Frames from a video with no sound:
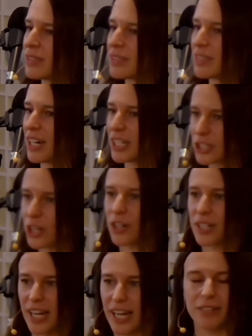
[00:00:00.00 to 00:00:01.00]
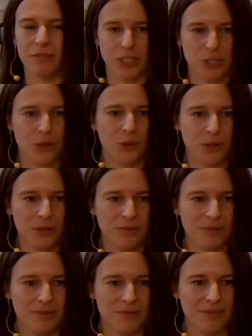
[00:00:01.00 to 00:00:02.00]
a dark night of the soul
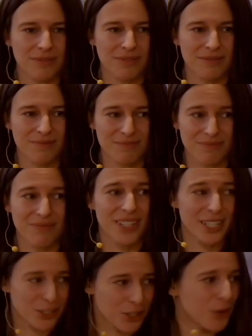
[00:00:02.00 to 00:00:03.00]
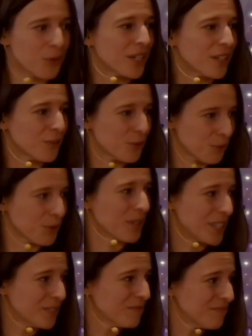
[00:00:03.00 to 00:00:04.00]
is going through
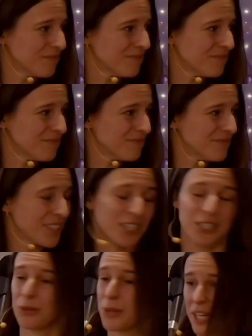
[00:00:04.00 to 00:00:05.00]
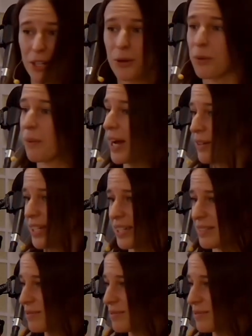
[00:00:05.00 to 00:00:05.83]
it. You can't go around it.